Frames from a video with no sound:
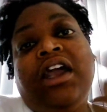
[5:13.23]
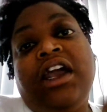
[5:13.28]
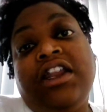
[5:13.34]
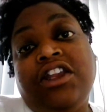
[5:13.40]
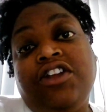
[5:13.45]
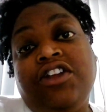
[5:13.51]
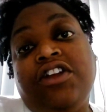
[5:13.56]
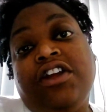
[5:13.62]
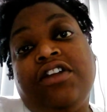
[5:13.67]

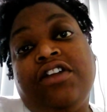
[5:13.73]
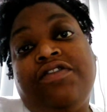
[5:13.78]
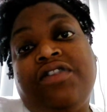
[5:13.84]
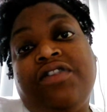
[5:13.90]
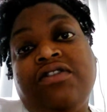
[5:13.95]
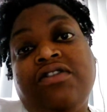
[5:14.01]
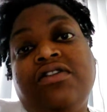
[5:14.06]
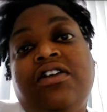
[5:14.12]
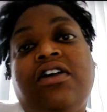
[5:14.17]
and then you get a
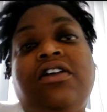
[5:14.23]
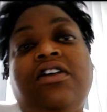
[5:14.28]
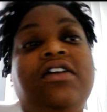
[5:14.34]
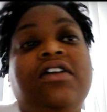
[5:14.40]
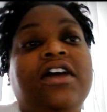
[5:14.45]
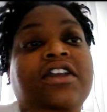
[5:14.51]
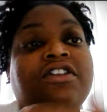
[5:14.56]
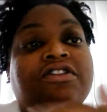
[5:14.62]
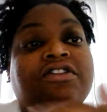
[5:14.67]
phone
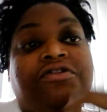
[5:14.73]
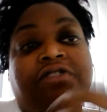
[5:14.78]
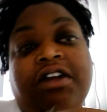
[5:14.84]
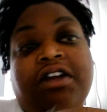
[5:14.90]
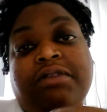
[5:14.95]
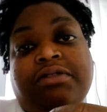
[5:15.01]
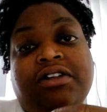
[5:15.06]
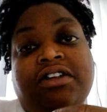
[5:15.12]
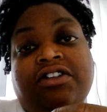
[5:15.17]
call and you're
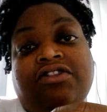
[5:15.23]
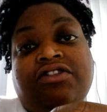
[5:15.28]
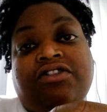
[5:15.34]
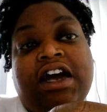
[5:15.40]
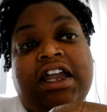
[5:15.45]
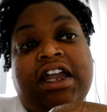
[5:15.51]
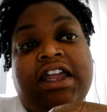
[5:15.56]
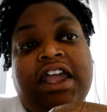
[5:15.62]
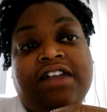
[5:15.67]
scrambling to
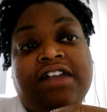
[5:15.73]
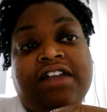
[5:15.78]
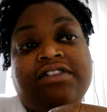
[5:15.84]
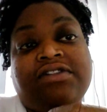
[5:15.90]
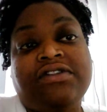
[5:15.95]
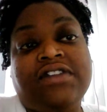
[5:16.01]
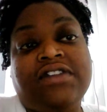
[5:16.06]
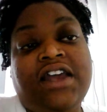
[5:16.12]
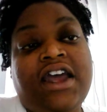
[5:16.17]
try to
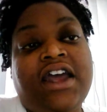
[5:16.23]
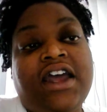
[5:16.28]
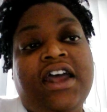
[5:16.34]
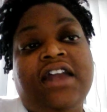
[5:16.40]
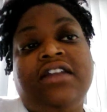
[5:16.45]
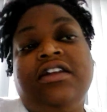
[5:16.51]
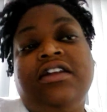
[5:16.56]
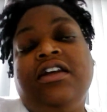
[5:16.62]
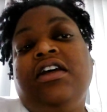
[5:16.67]
answer
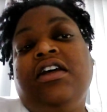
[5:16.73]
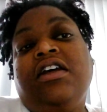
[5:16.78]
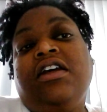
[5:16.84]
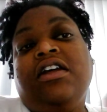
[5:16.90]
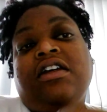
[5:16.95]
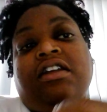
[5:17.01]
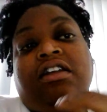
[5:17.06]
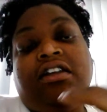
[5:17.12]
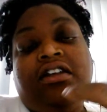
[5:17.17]
that,
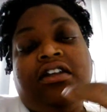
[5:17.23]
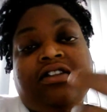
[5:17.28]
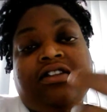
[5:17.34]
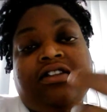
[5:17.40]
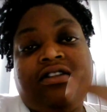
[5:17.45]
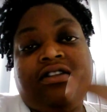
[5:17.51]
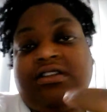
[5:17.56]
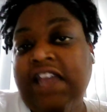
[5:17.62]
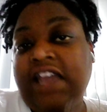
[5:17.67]

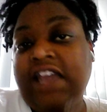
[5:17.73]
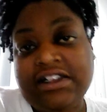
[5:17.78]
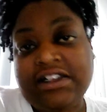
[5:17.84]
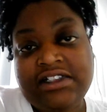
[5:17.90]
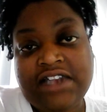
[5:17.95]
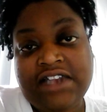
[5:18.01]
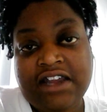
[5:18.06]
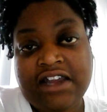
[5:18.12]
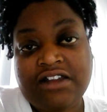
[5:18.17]

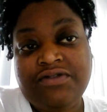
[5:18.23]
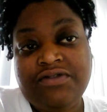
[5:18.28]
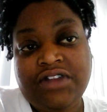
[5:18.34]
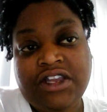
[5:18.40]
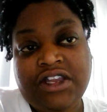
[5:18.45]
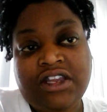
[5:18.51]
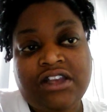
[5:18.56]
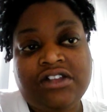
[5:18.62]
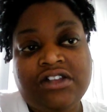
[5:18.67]
that's not
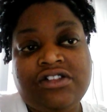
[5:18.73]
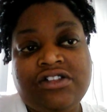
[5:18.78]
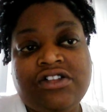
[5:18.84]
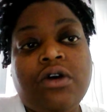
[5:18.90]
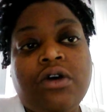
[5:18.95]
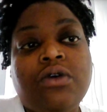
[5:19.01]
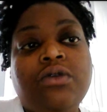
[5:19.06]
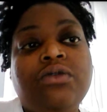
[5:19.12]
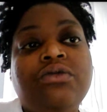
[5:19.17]
convenient.
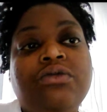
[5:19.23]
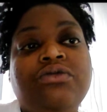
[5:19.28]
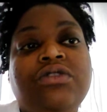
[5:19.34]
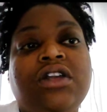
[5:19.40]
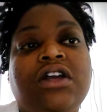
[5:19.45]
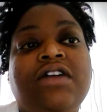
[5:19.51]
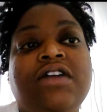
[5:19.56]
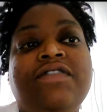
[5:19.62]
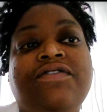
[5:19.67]
So
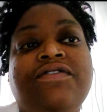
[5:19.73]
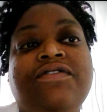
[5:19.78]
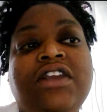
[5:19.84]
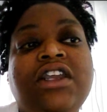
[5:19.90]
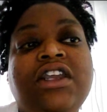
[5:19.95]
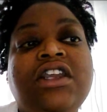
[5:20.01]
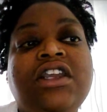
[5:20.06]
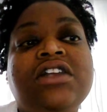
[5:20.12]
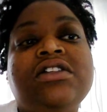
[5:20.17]
the
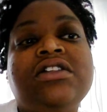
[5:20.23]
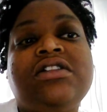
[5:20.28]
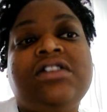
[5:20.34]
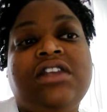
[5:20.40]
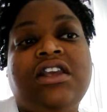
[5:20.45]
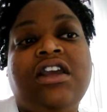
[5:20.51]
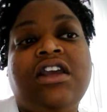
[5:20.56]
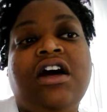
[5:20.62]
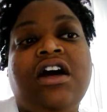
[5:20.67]

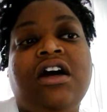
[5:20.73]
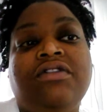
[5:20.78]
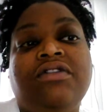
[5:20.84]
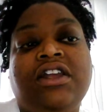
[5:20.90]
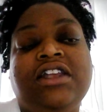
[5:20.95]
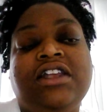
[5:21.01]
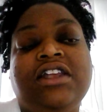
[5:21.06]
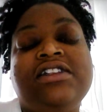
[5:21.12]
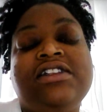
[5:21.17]
conveniency of
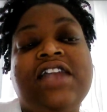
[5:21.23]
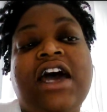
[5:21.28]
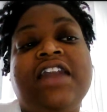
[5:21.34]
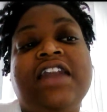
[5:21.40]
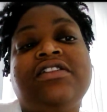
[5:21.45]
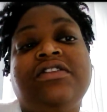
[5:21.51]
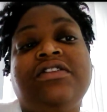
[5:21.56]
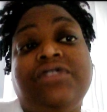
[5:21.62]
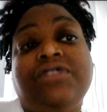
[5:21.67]
it, it's
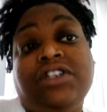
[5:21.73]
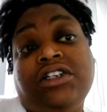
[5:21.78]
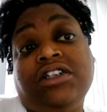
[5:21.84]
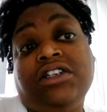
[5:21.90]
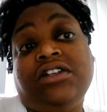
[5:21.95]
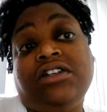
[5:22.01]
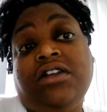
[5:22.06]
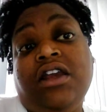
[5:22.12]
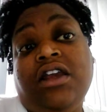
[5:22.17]
not as
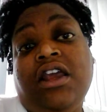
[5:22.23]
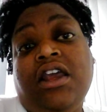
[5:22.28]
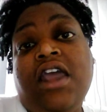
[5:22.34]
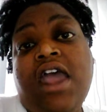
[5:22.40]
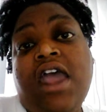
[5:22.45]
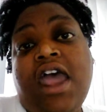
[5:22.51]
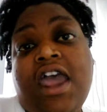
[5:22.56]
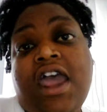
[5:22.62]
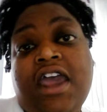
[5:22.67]
convenient
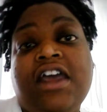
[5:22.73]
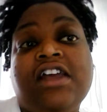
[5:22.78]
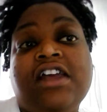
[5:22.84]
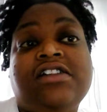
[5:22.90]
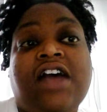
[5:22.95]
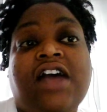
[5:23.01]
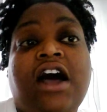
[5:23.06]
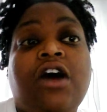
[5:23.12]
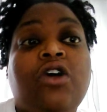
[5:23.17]

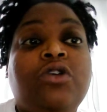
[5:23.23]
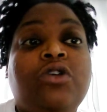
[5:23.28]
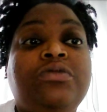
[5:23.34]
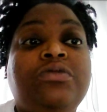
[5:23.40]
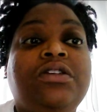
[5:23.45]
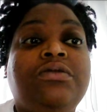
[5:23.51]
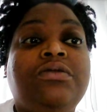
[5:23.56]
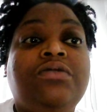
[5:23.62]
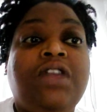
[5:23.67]
as I
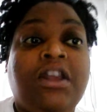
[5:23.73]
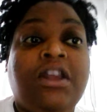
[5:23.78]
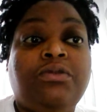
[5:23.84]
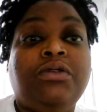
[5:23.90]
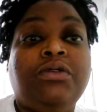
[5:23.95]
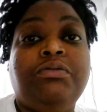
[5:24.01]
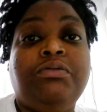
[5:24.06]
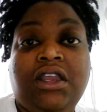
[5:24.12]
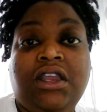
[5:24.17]
hoped
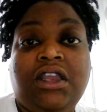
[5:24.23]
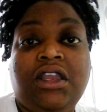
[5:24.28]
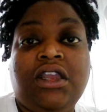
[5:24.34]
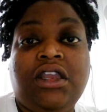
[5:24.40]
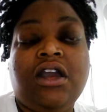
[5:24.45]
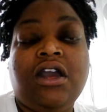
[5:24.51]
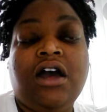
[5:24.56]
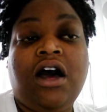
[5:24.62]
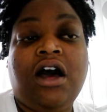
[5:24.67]
it would
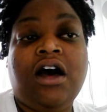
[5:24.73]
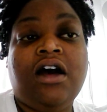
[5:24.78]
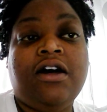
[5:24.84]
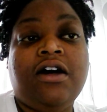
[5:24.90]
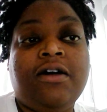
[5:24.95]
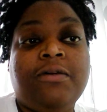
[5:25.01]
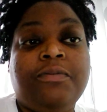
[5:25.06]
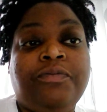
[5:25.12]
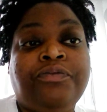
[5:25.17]
be.
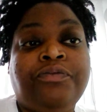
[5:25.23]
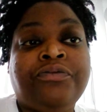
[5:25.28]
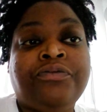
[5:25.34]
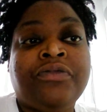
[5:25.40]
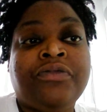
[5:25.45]
And